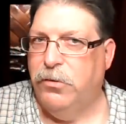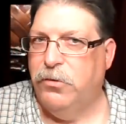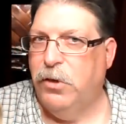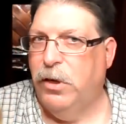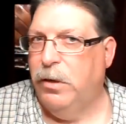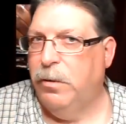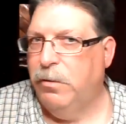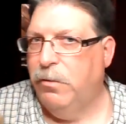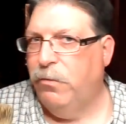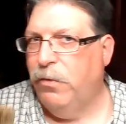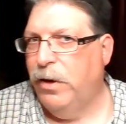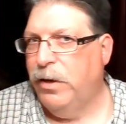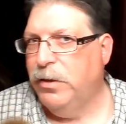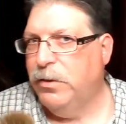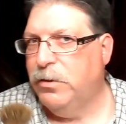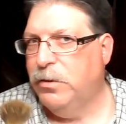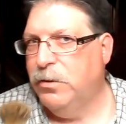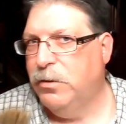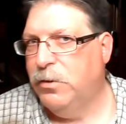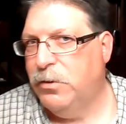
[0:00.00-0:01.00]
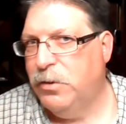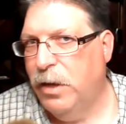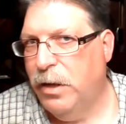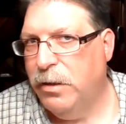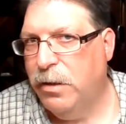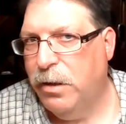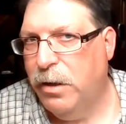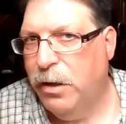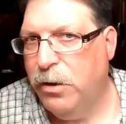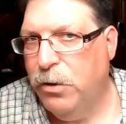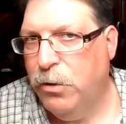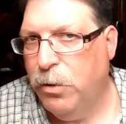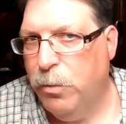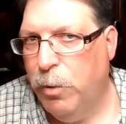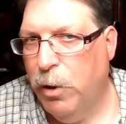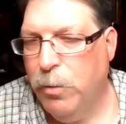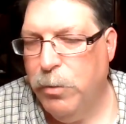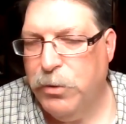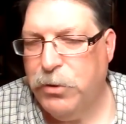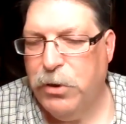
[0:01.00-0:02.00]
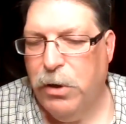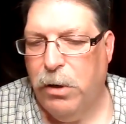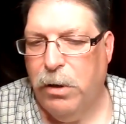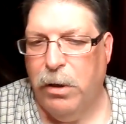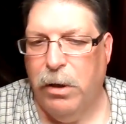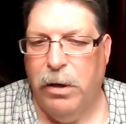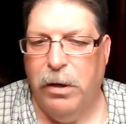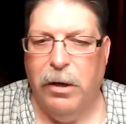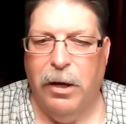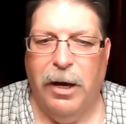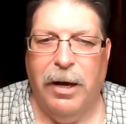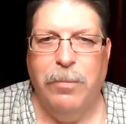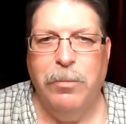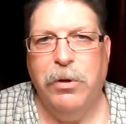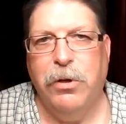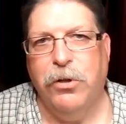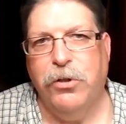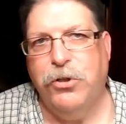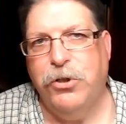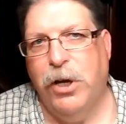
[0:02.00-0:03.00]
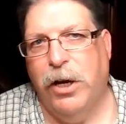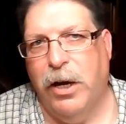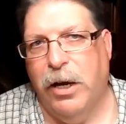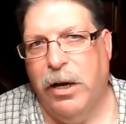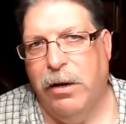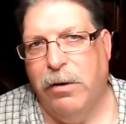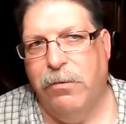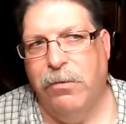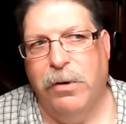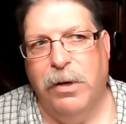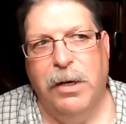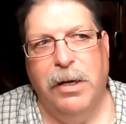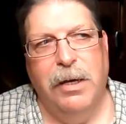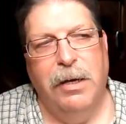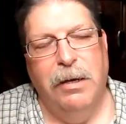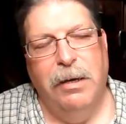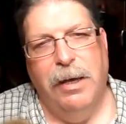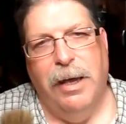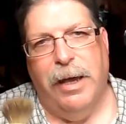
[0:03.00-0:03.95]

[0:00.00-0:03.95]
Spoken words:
The side that I do the Barbasol on, I'm going to shave